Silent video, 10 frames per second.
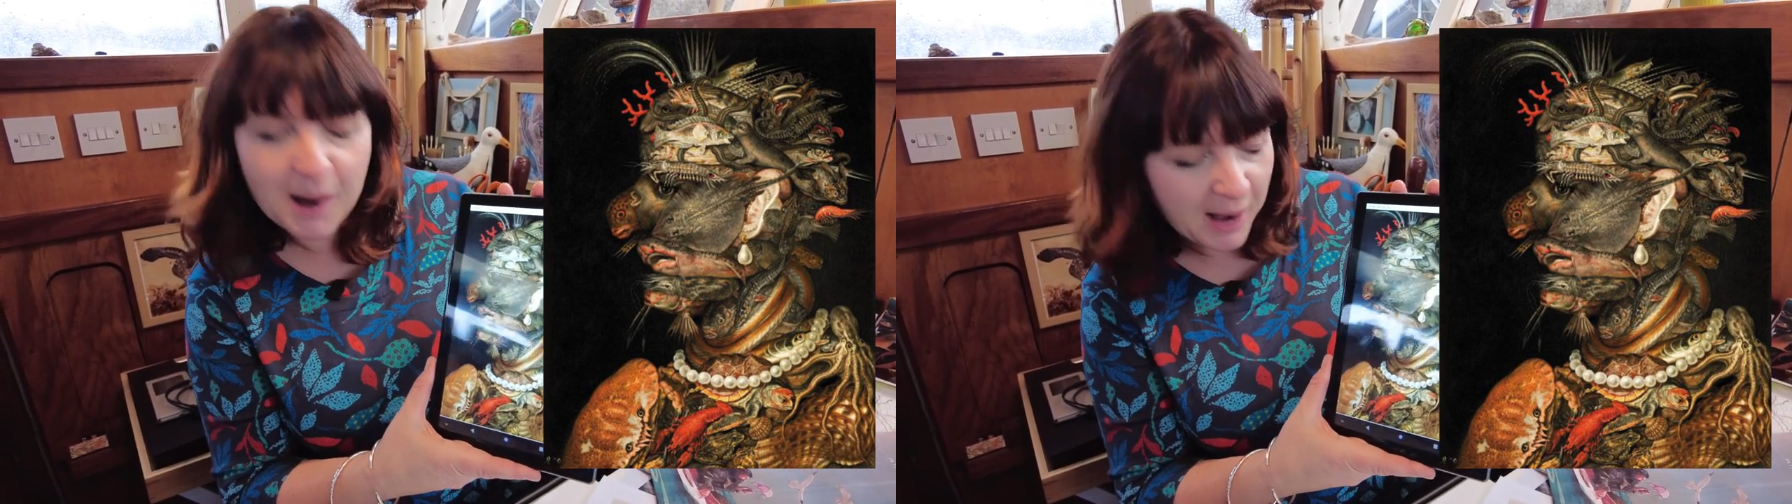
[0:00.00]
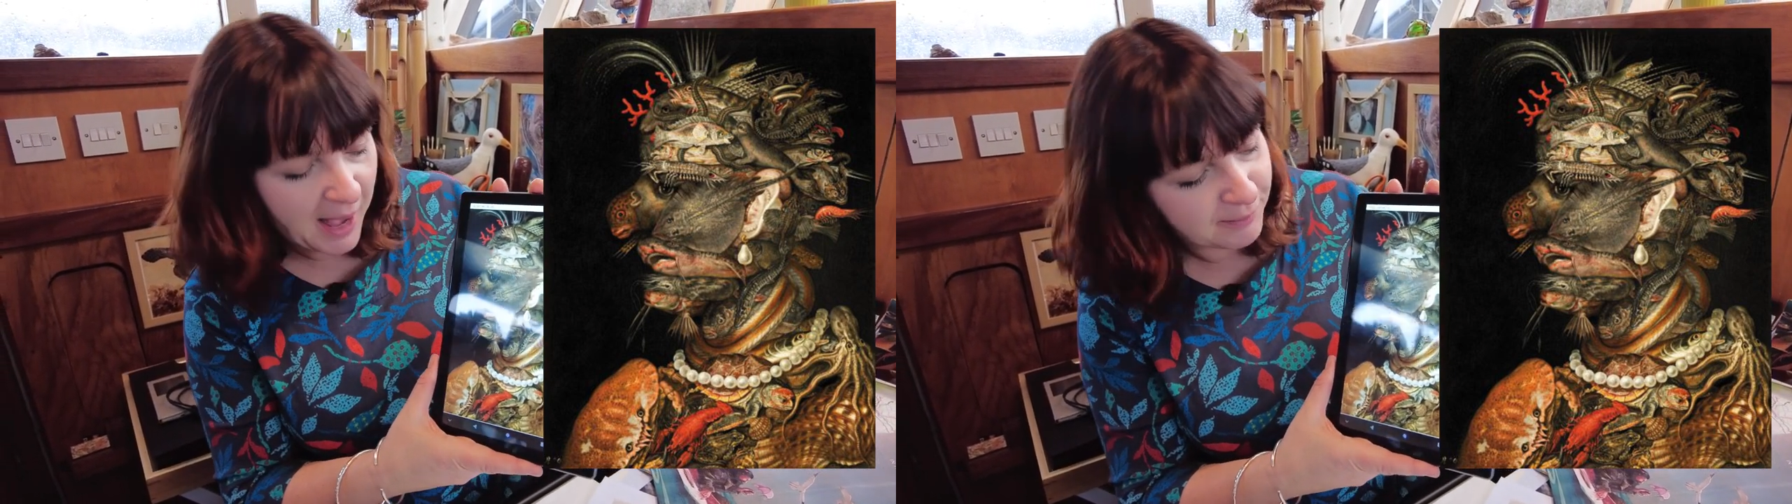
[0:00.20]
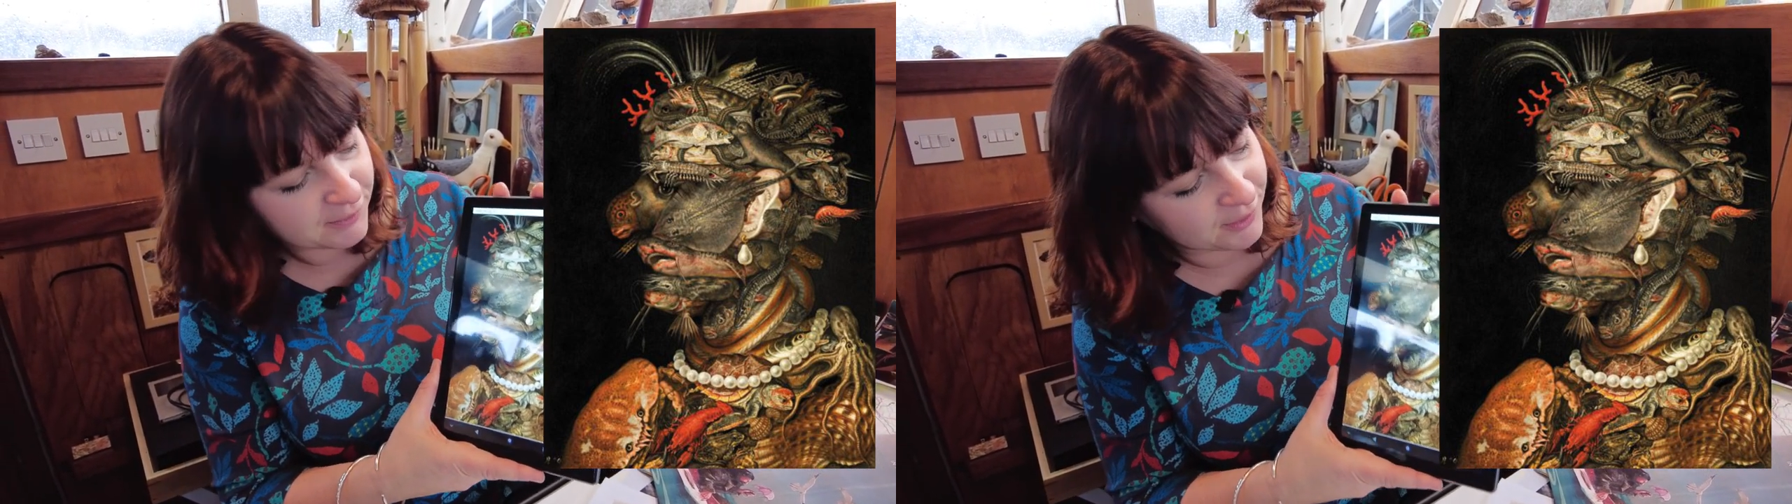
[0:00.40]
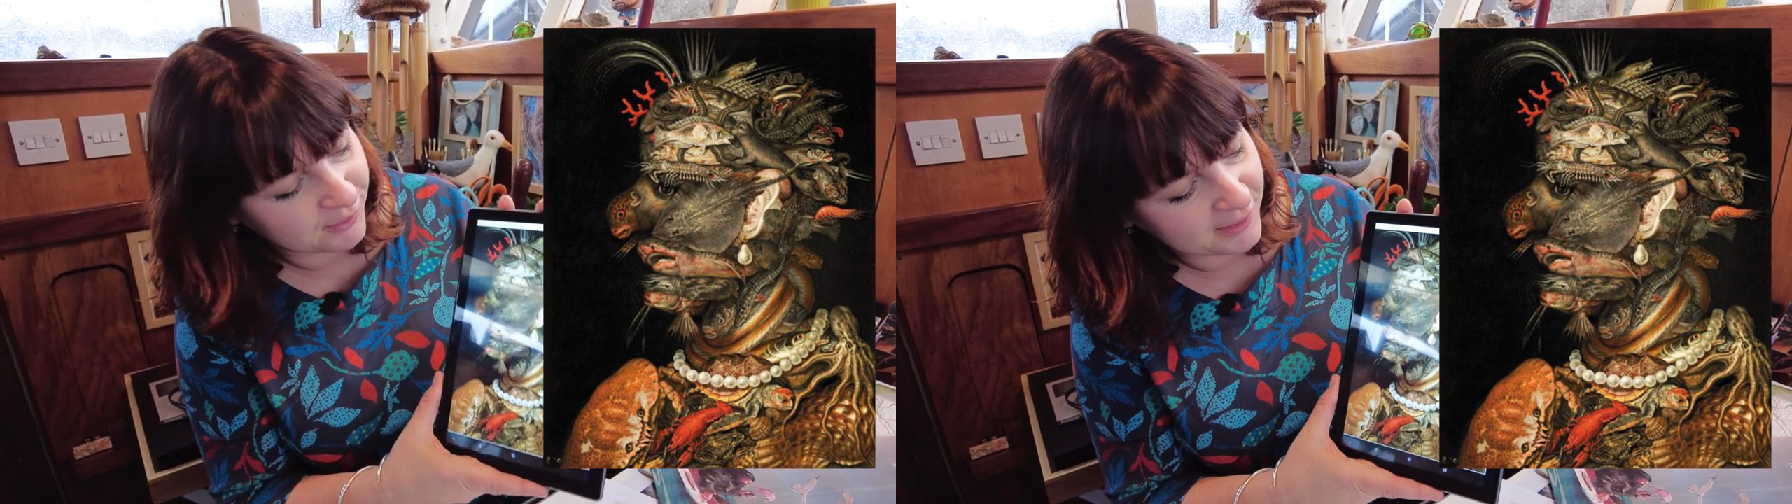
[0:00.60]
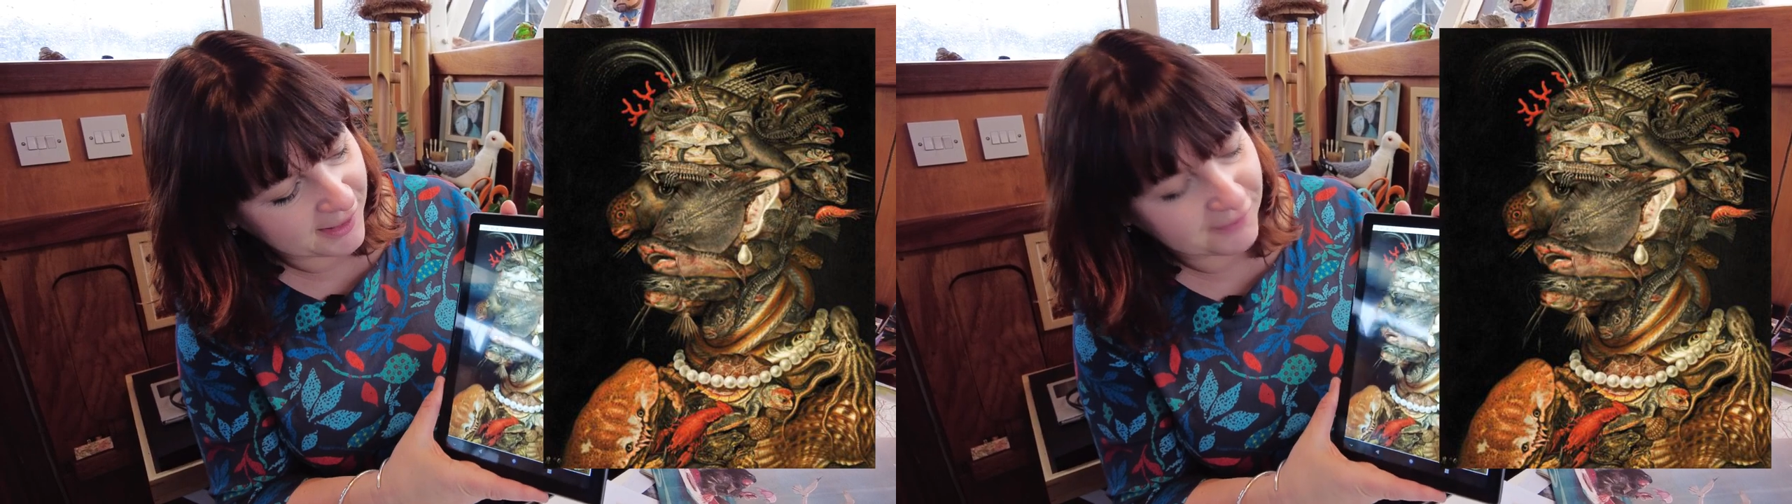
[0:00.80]
I
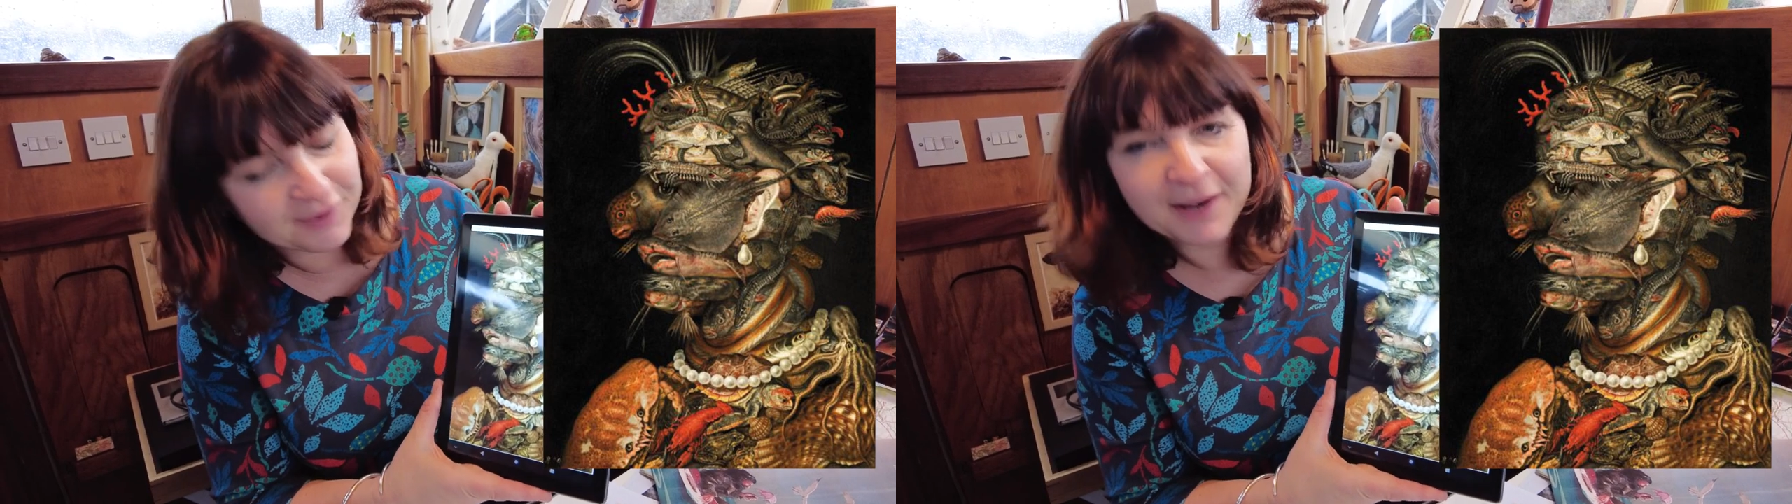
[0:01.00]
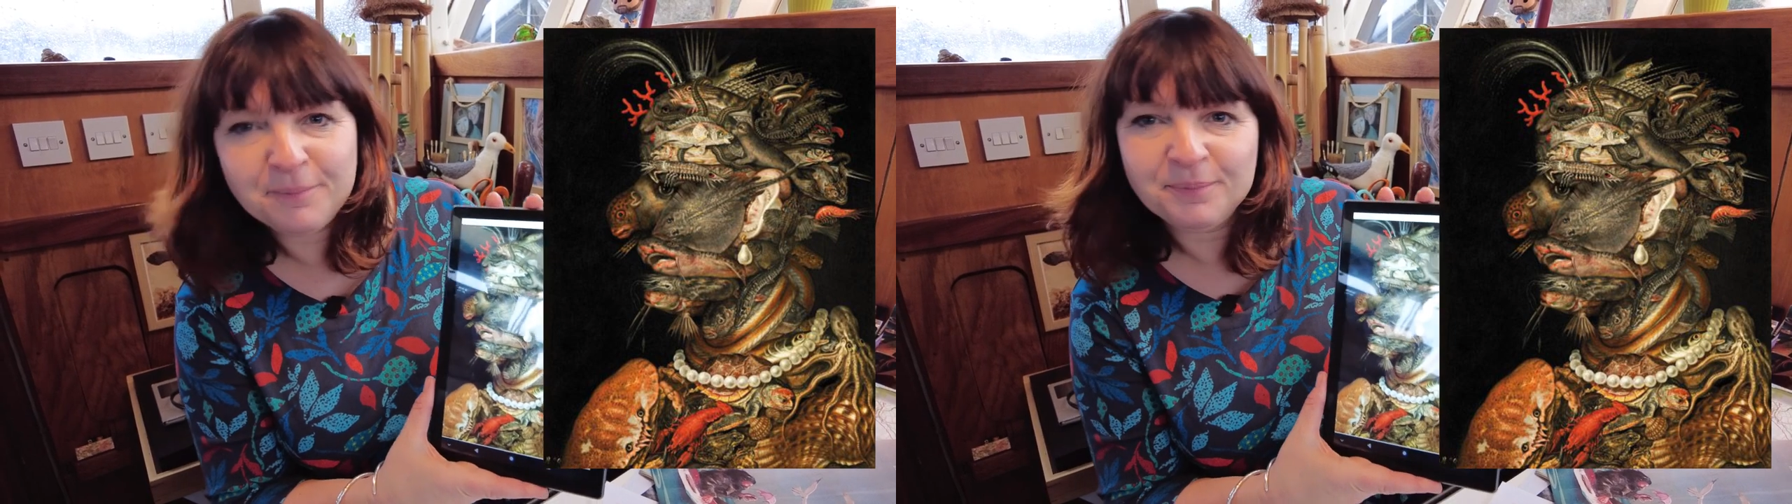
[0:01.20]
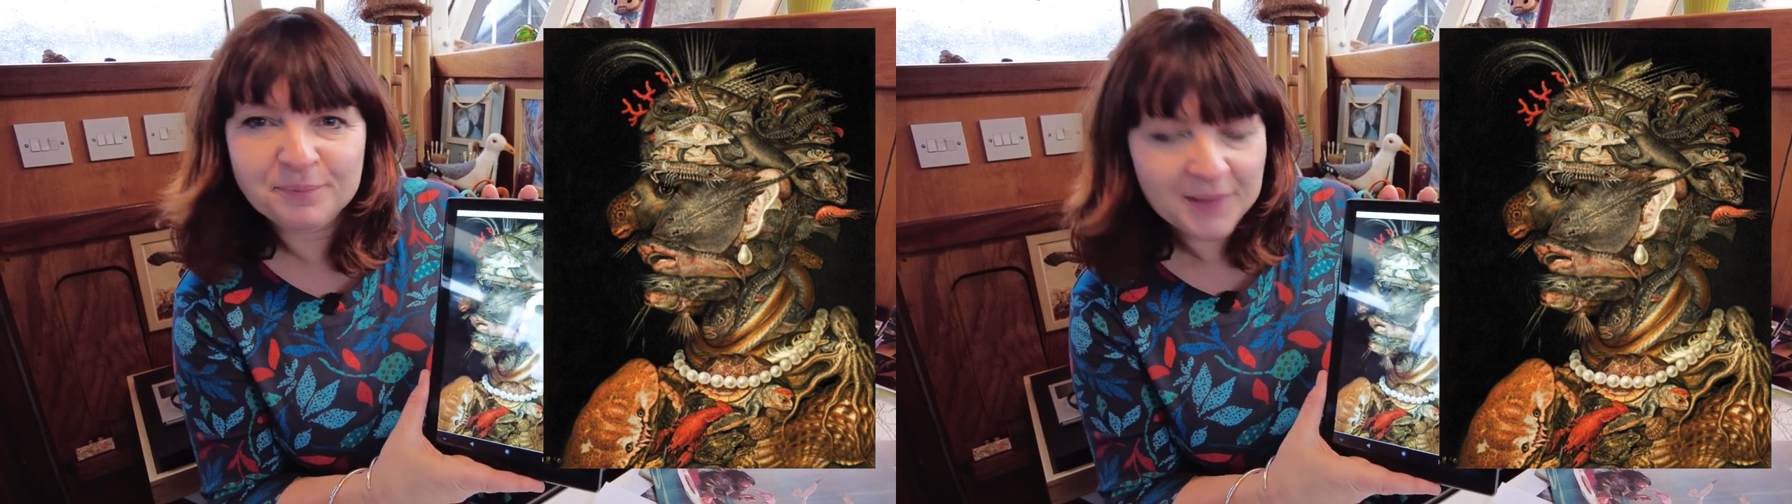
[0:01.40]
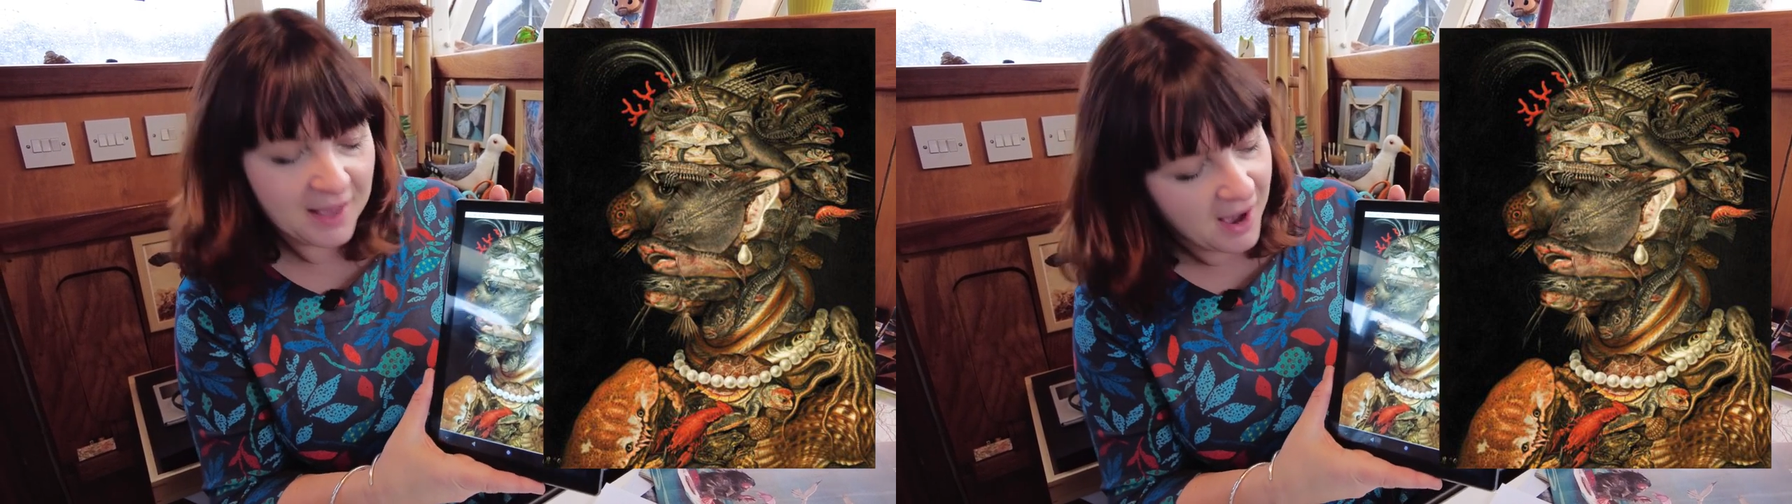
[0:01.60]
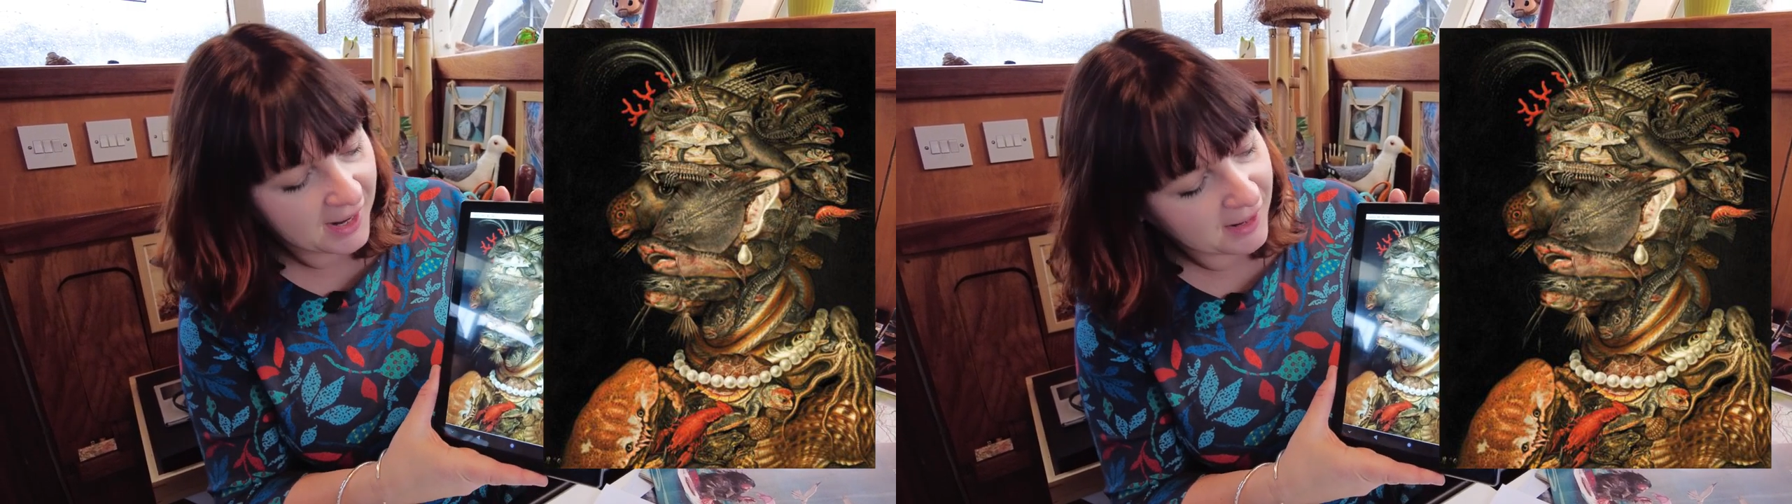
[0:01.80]
absolutely love it. I